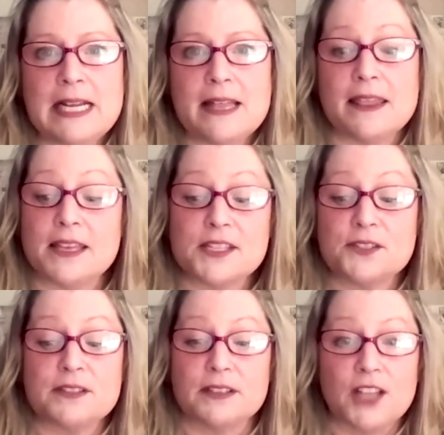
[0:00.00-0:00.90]

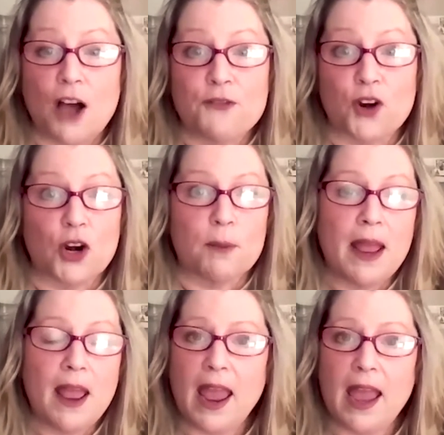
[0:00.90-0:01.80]
this law firm,
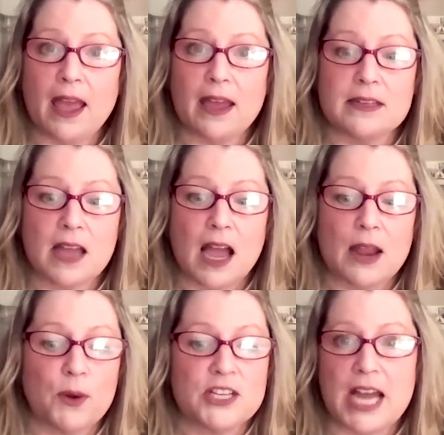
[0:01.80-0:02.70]
and I
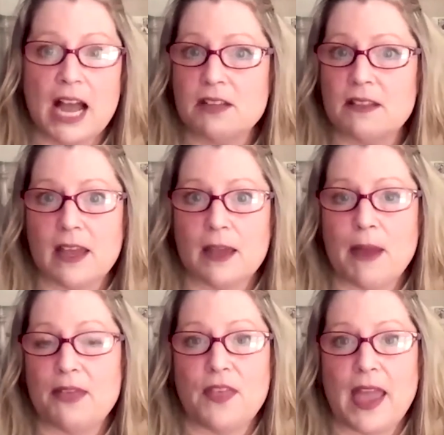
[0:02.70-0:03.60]
reached out to them,
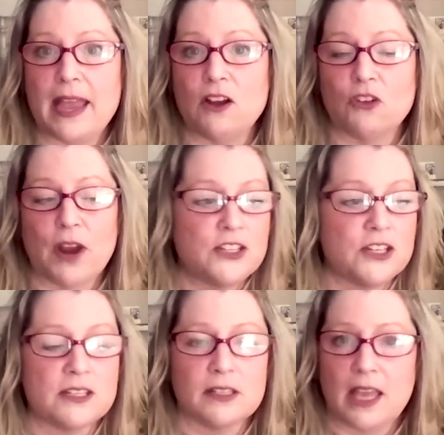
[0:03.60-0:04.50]
and they
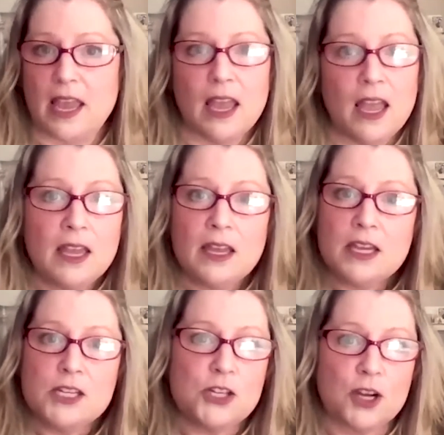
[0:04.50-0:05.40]
graciously
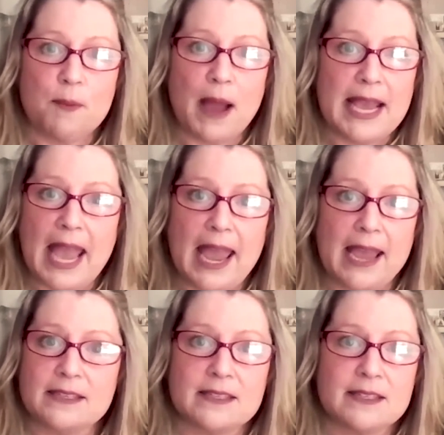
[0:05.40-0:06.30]
took my
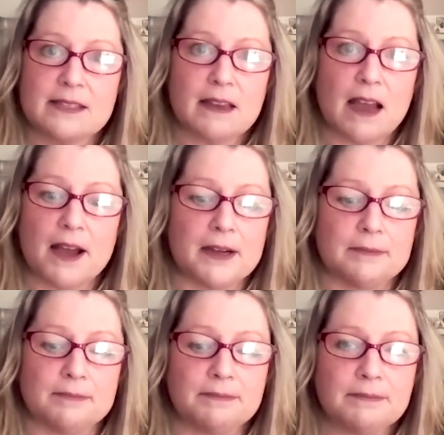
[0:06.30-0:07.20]
case,
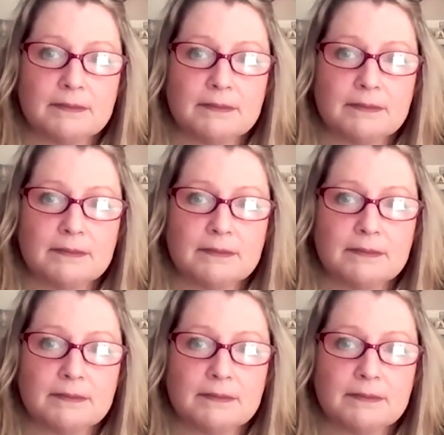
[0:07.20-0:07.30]
and